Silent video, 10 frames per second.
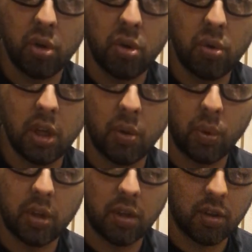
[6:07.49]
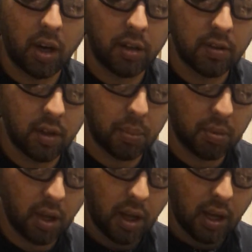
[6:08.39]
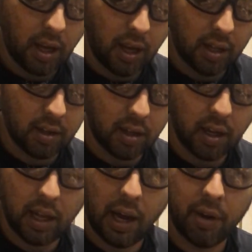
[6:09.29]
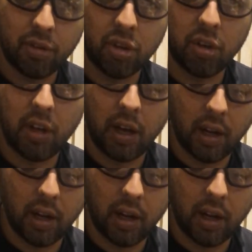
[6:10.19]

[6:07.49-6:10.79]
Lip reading: you did with this concept and how it turned out.